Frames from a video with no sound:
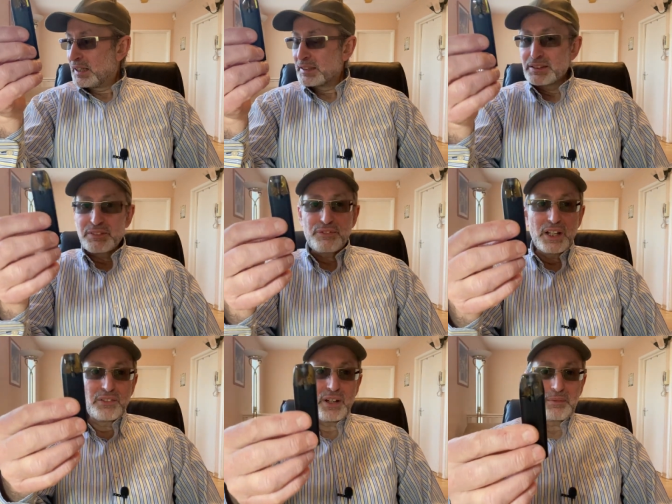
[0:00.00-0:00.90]
The
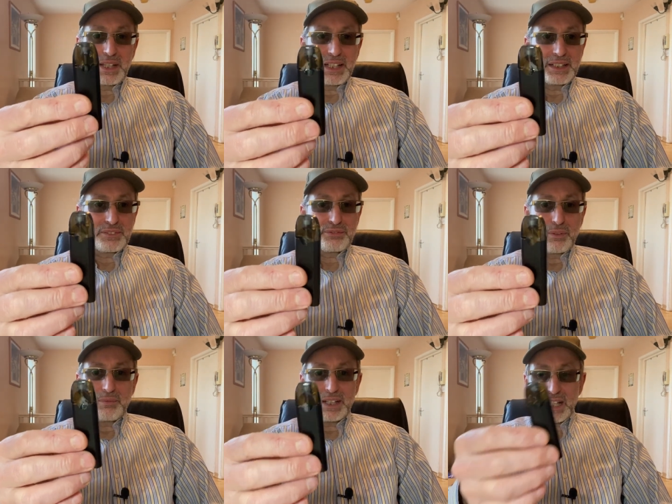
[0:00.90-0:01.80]
flavor I'm getting
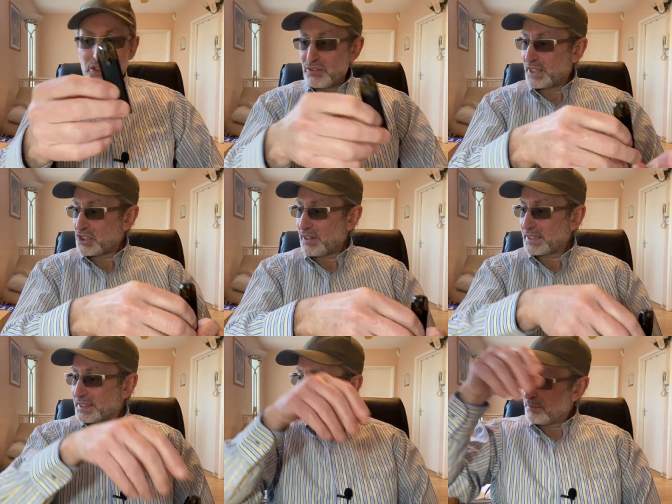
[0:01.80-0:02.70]
from my naturally
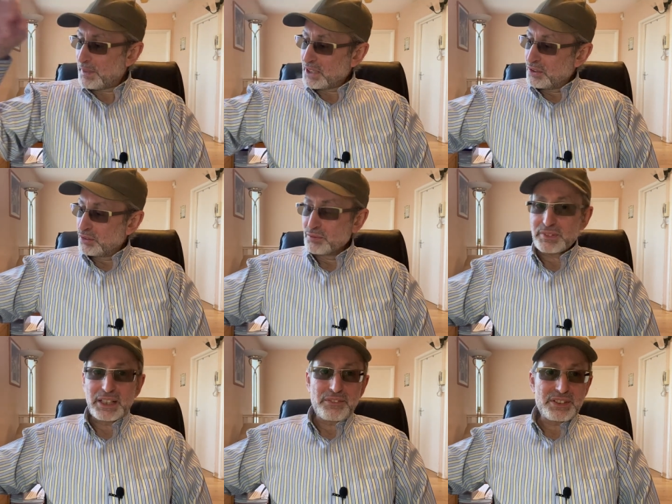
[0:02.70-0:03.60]
extracted tobacco
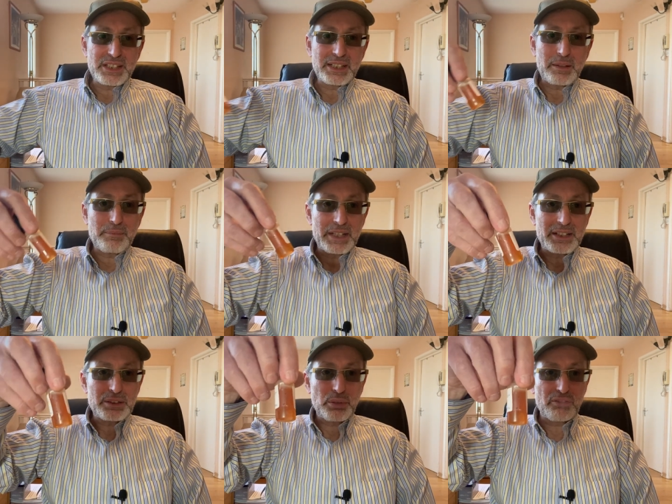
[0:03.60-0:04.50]
that you've seen, I made a
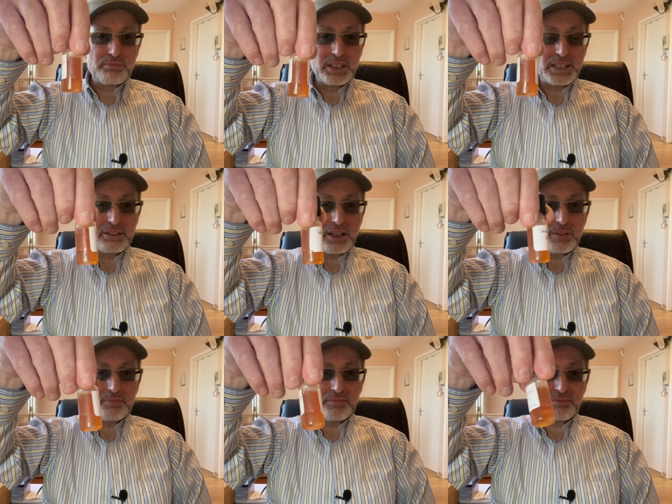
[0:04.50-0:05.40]
twelve
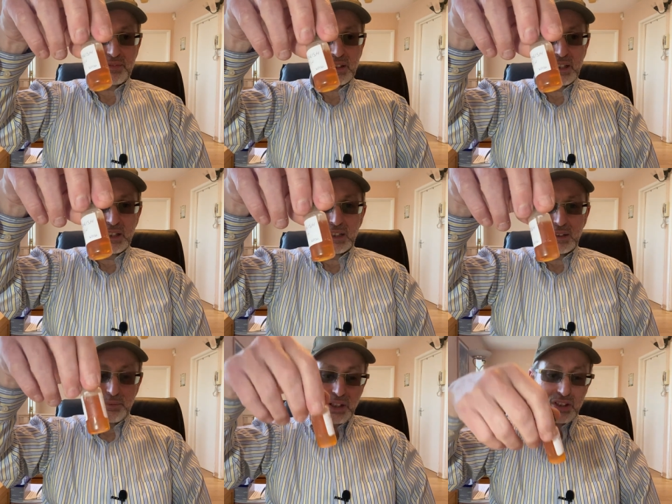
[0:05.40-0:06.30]
milligram uh,
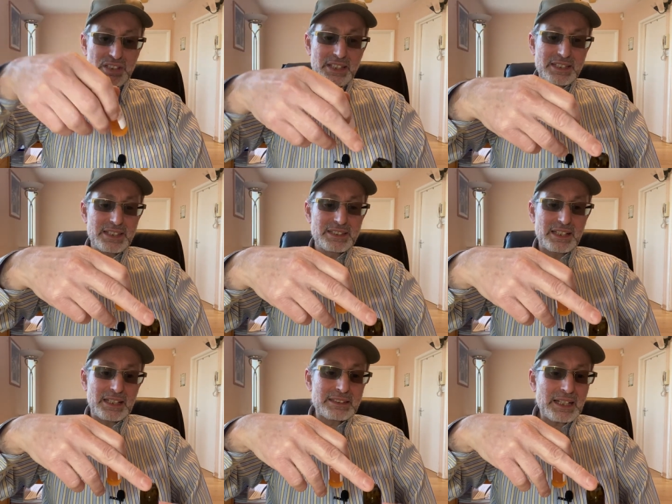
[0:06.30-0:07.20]
because this is
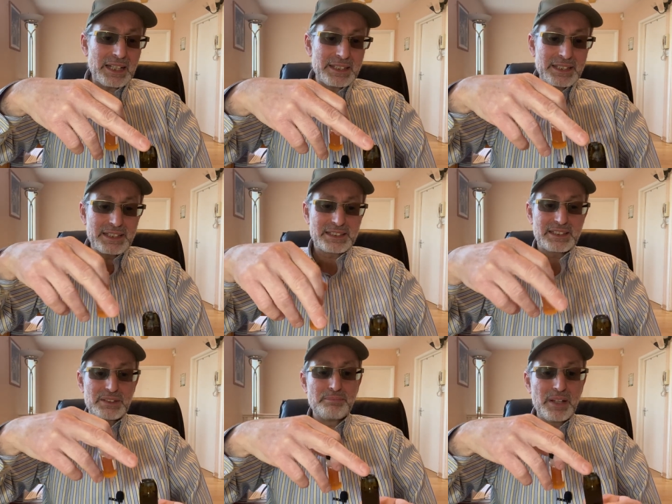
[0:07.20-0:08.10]
a tiny, this
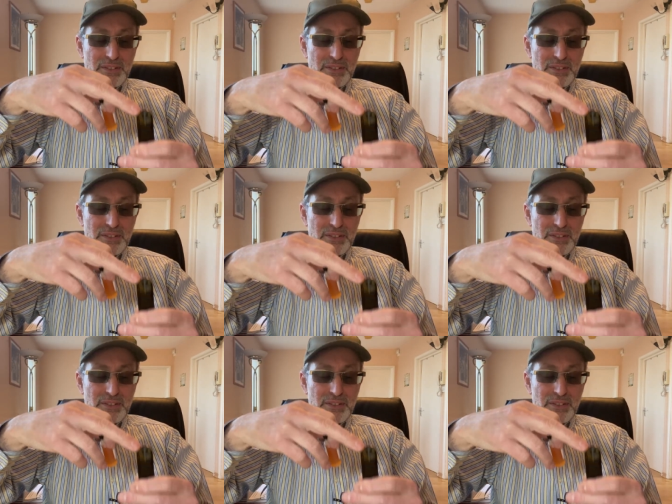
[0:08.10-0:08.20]
is meant